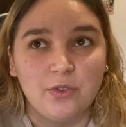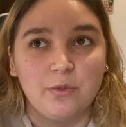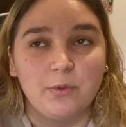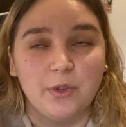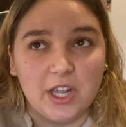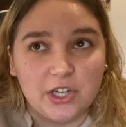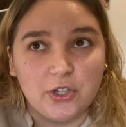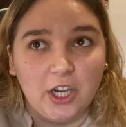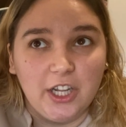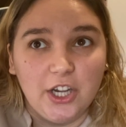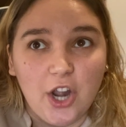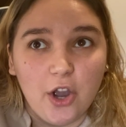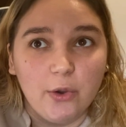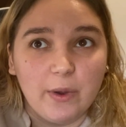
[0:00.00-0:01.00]
would actually
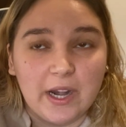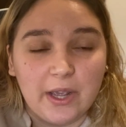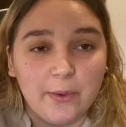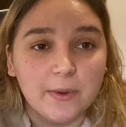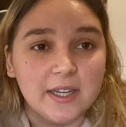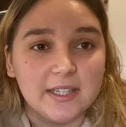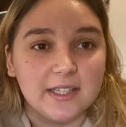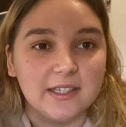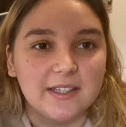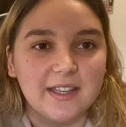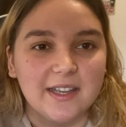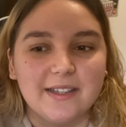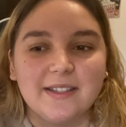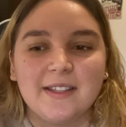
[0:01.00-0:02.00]
know what he wanted
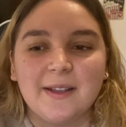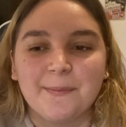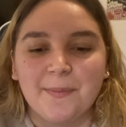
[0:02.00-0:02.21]
because